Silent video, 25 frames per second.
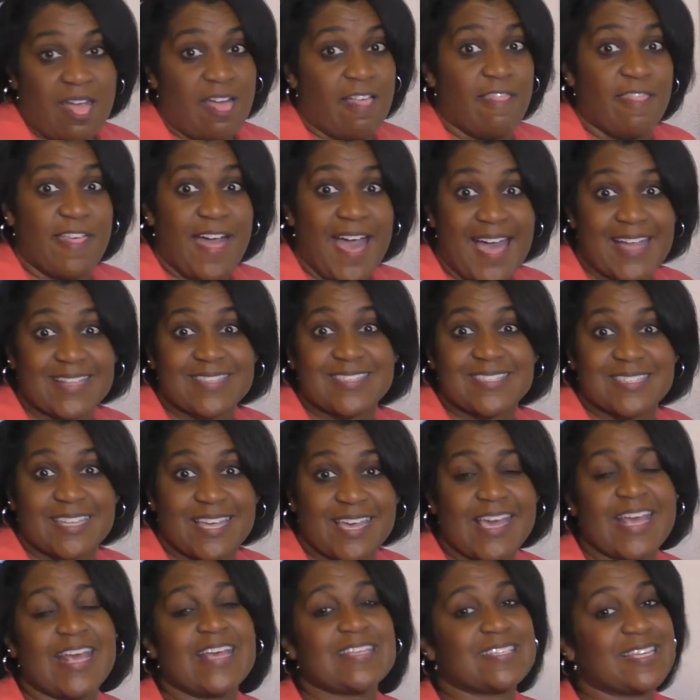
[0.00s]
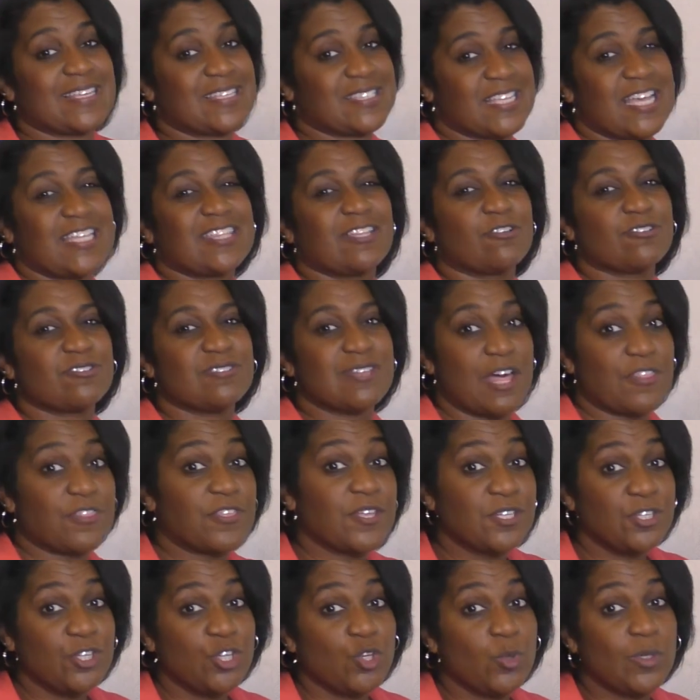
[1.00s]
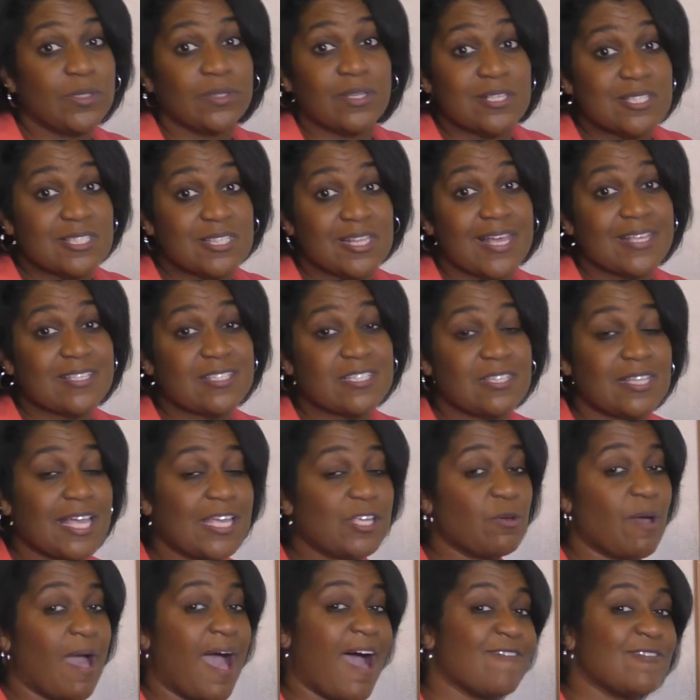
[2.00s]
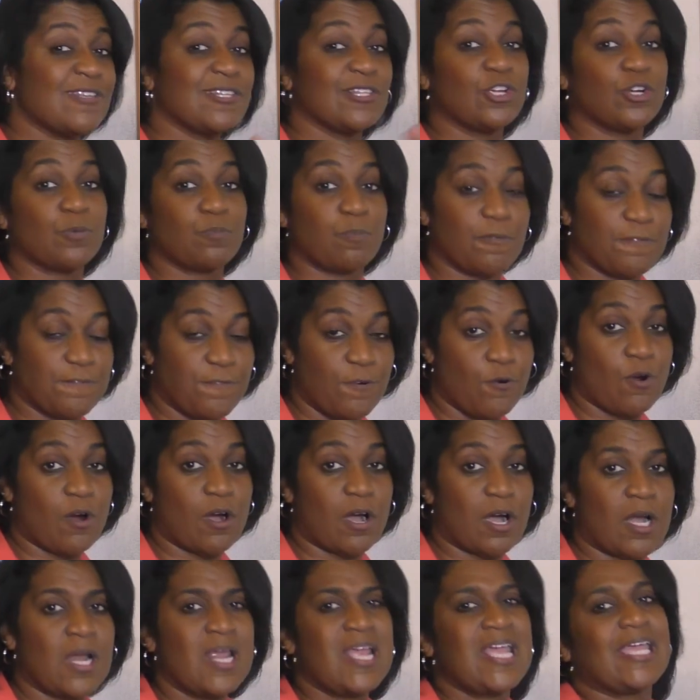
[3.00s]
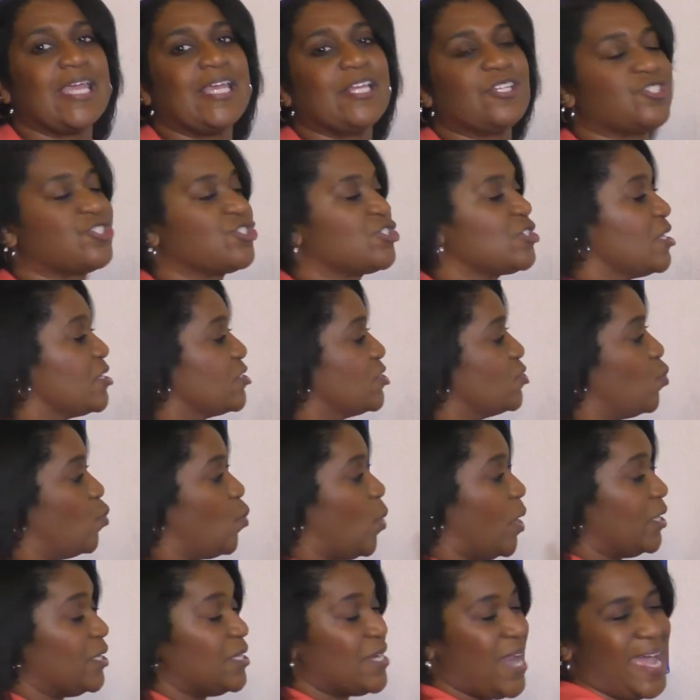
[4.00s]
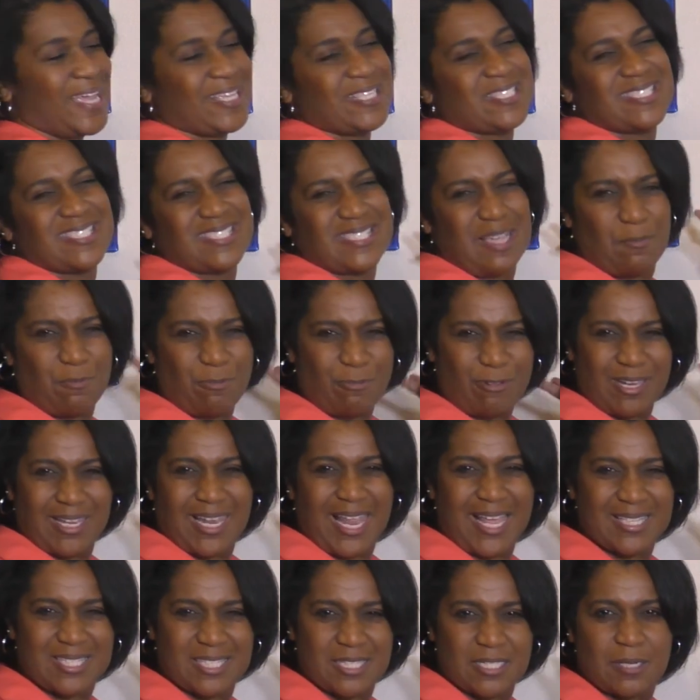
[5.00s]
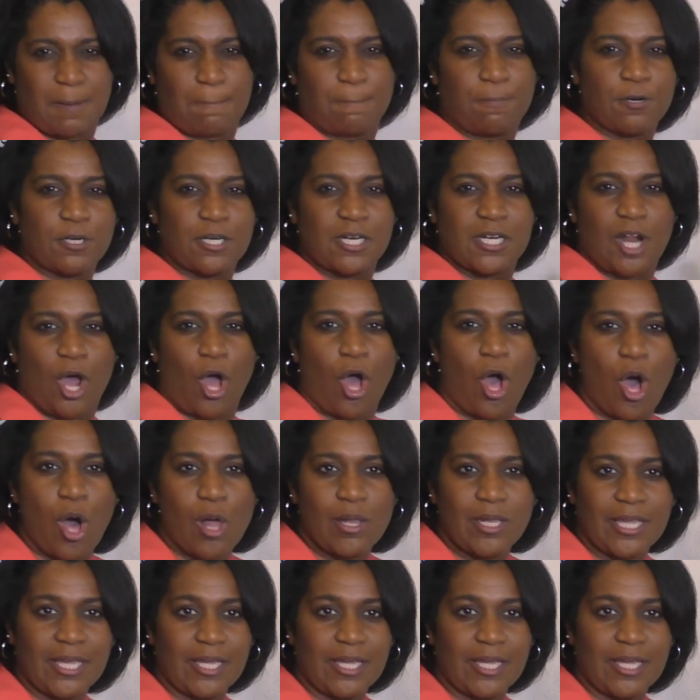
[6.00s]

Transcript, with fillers: That's it. As I said, there's nothing new in this lesson that you haven't learned before. It's just one nice summary lesson to put it all